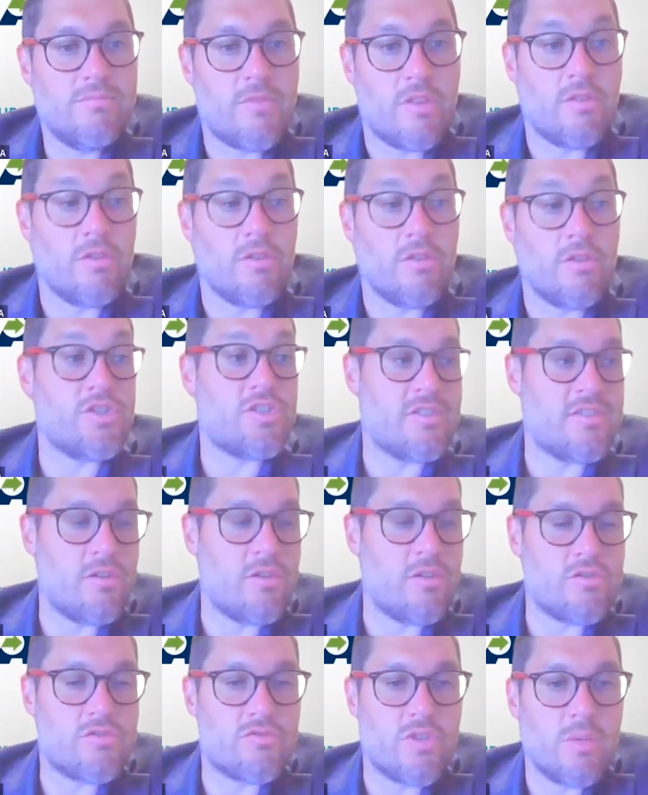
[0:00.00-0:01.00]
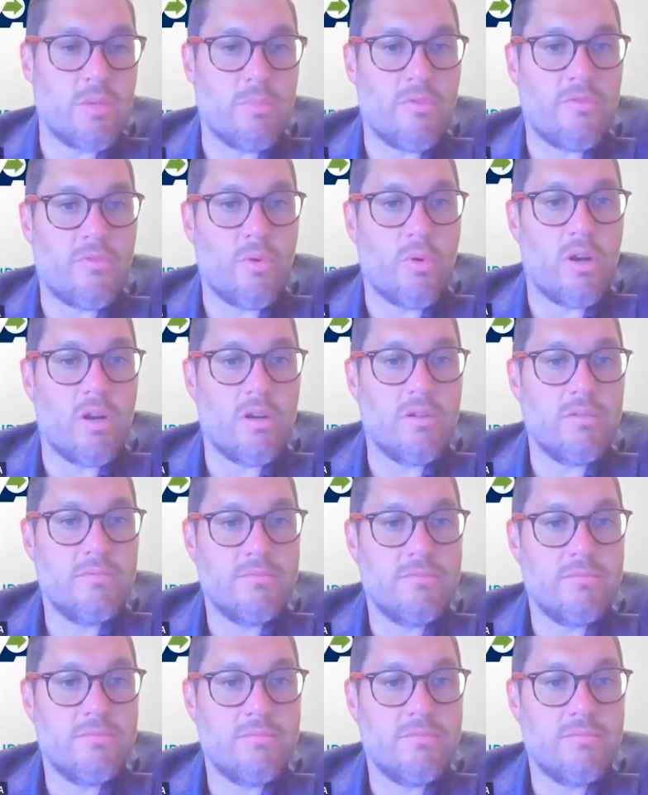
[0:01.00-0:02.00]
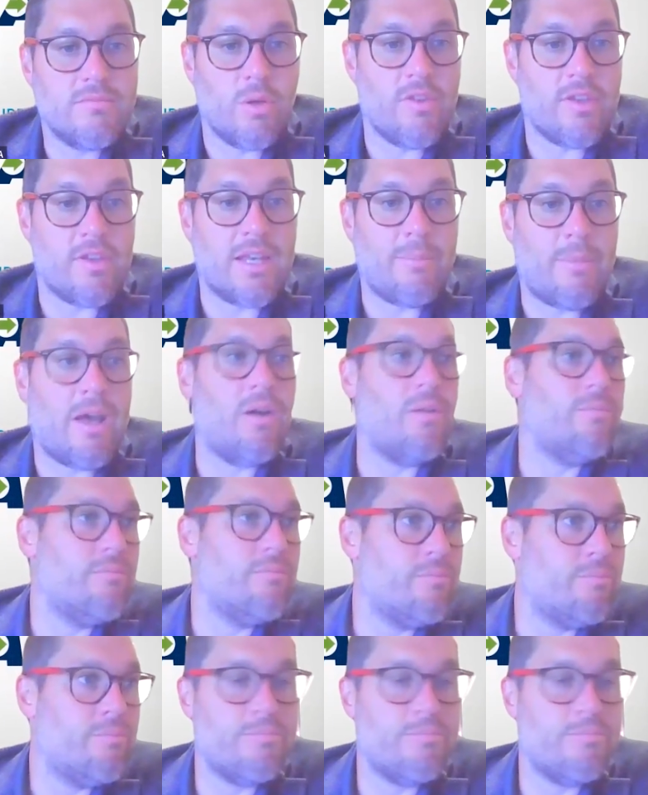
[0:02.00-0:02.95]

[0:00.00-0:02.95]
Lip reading: logistics industry before thinking about